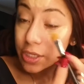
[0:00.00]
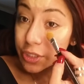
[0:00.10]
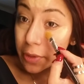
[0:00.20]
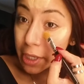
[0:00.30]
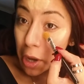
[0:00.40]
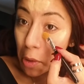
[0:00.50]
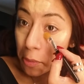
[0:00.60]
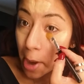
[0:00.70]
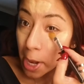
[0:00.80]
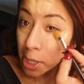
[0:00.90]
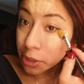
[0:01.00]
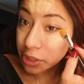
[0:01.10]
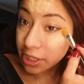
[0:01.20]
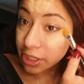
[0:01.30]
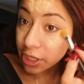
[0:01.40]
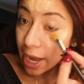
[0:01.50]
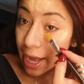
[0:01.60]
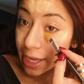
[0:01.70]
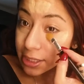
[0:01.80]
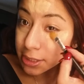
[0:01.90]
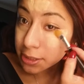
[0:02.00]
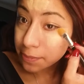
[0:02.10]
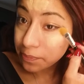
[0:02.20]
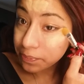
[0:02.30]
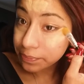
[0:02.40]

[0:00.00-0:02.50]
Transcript: So I know red underneath your eyes.